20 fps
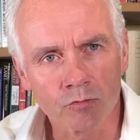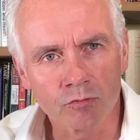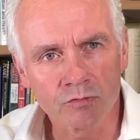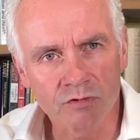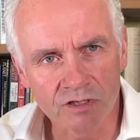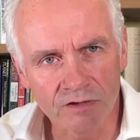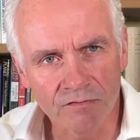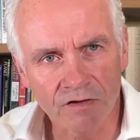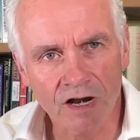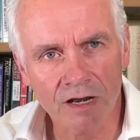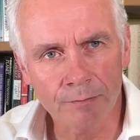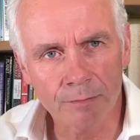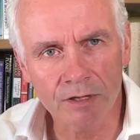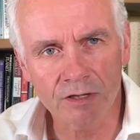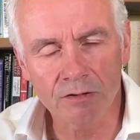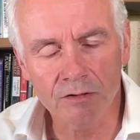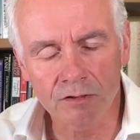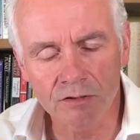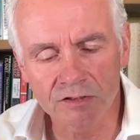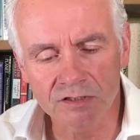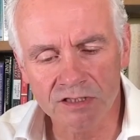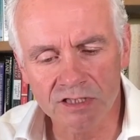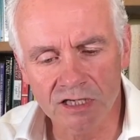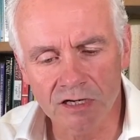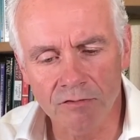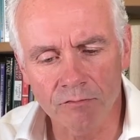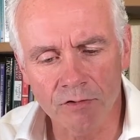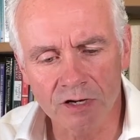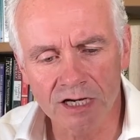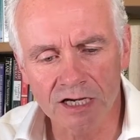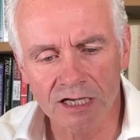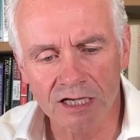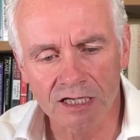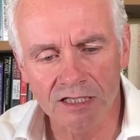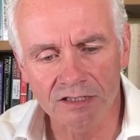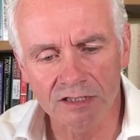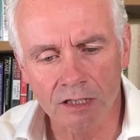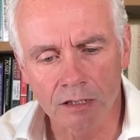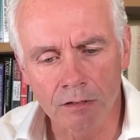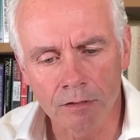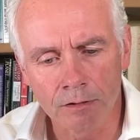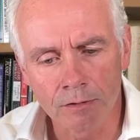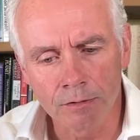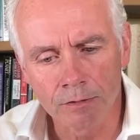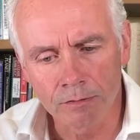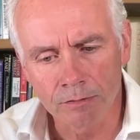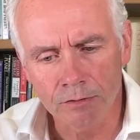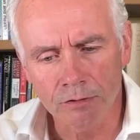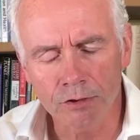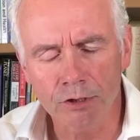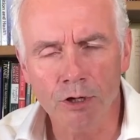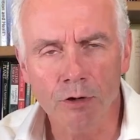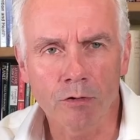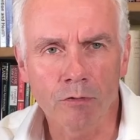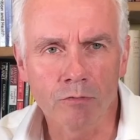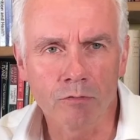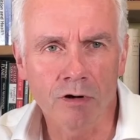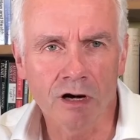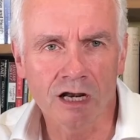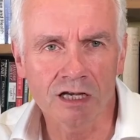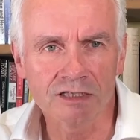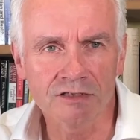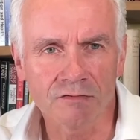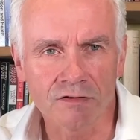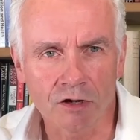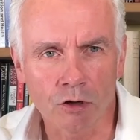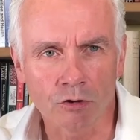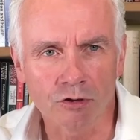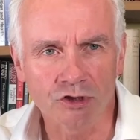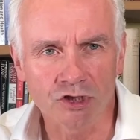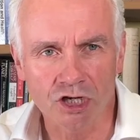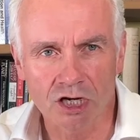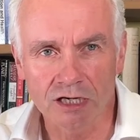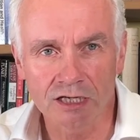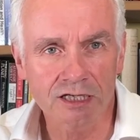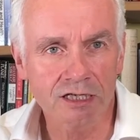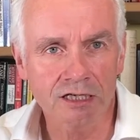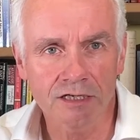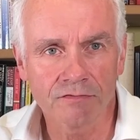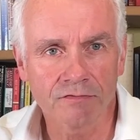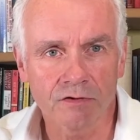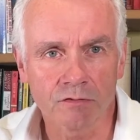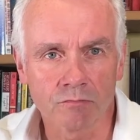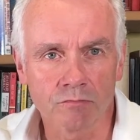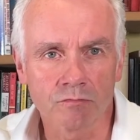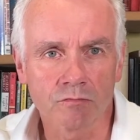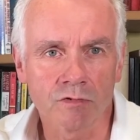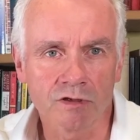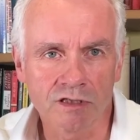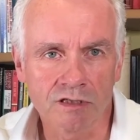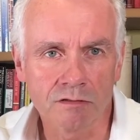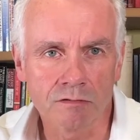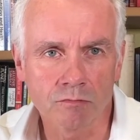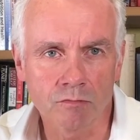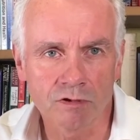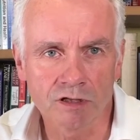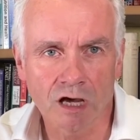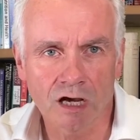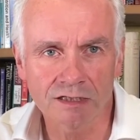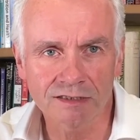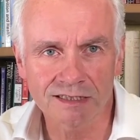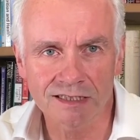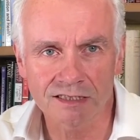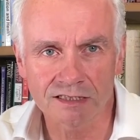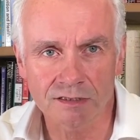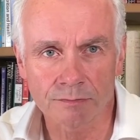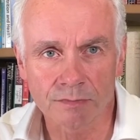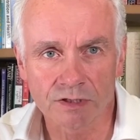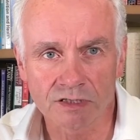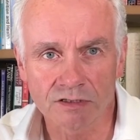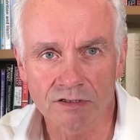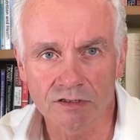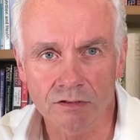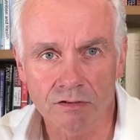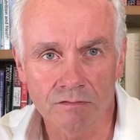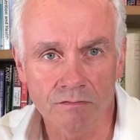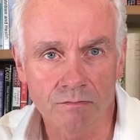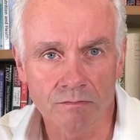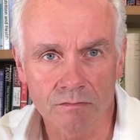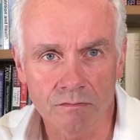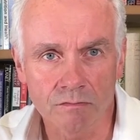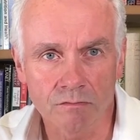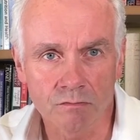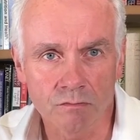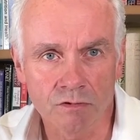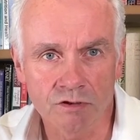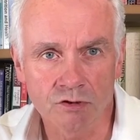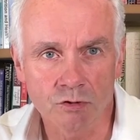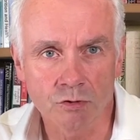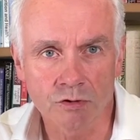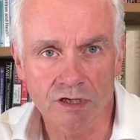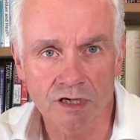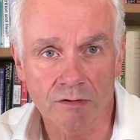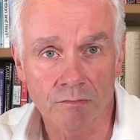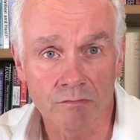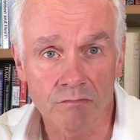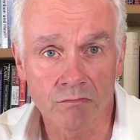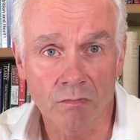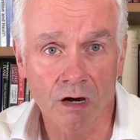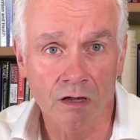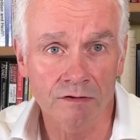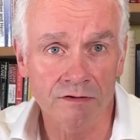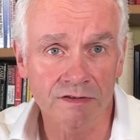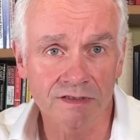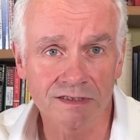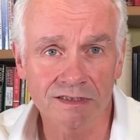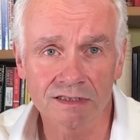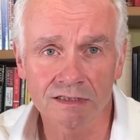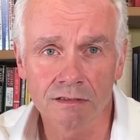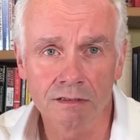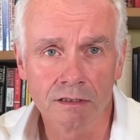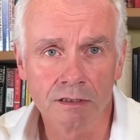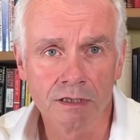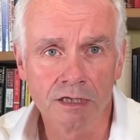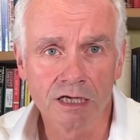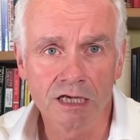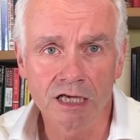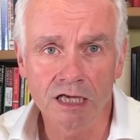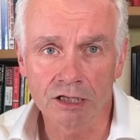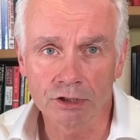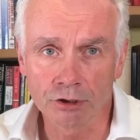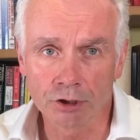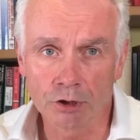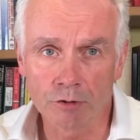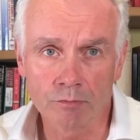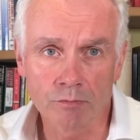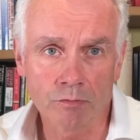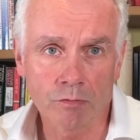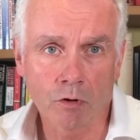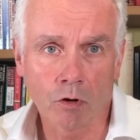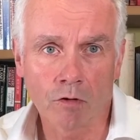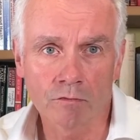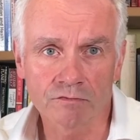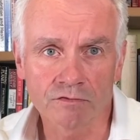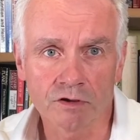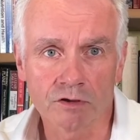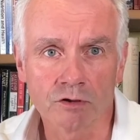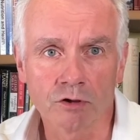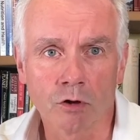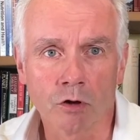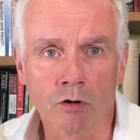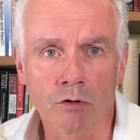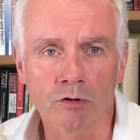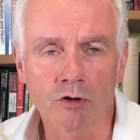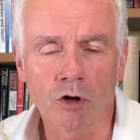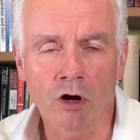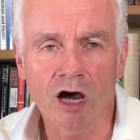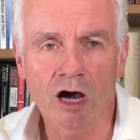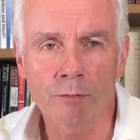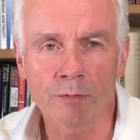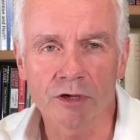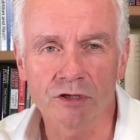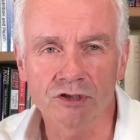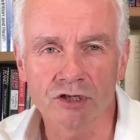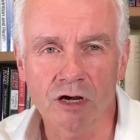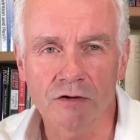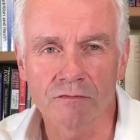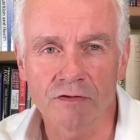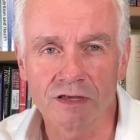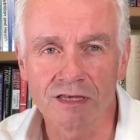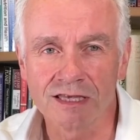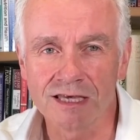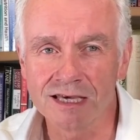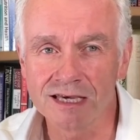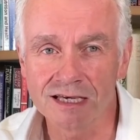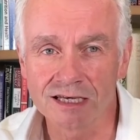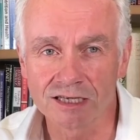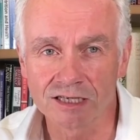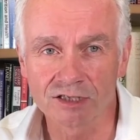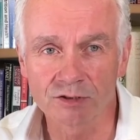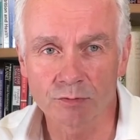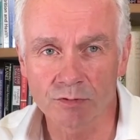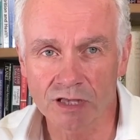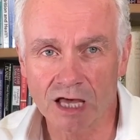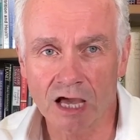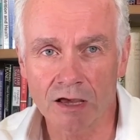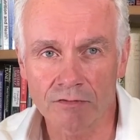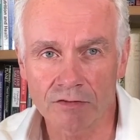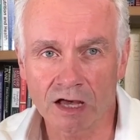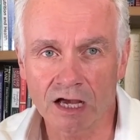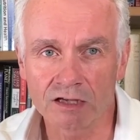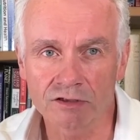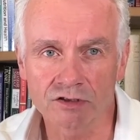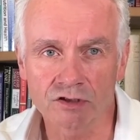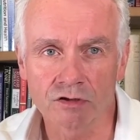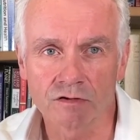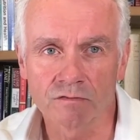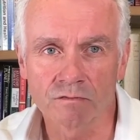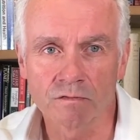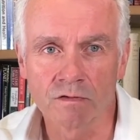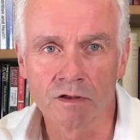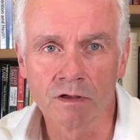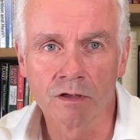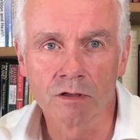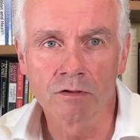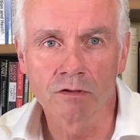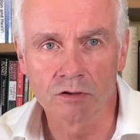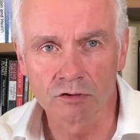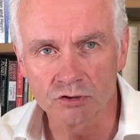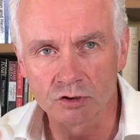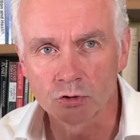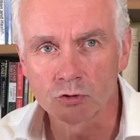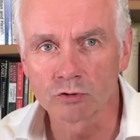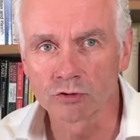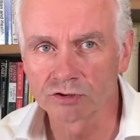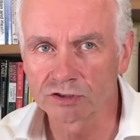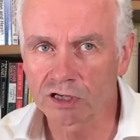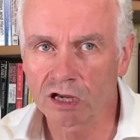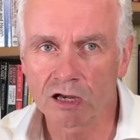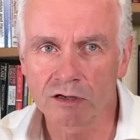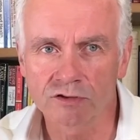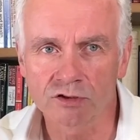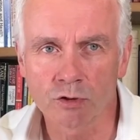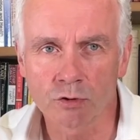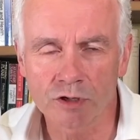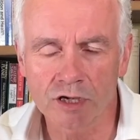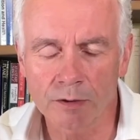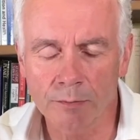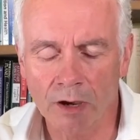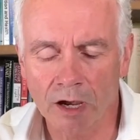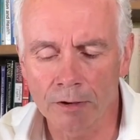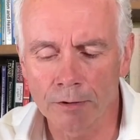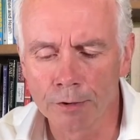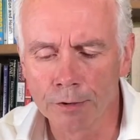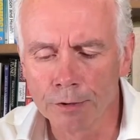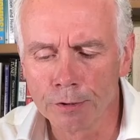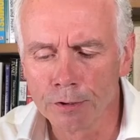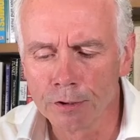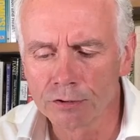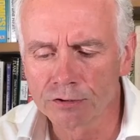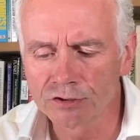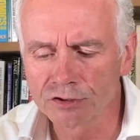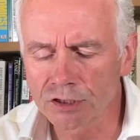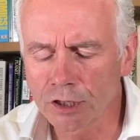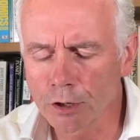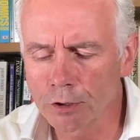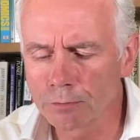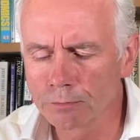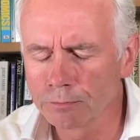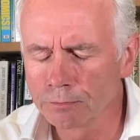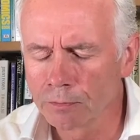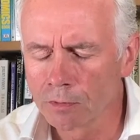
developing the skill of reading is a relatively long journey. Even with our system, it's sort of, we're talking months. Often you're helping a child for years without that sort of the tools that I was talking about. So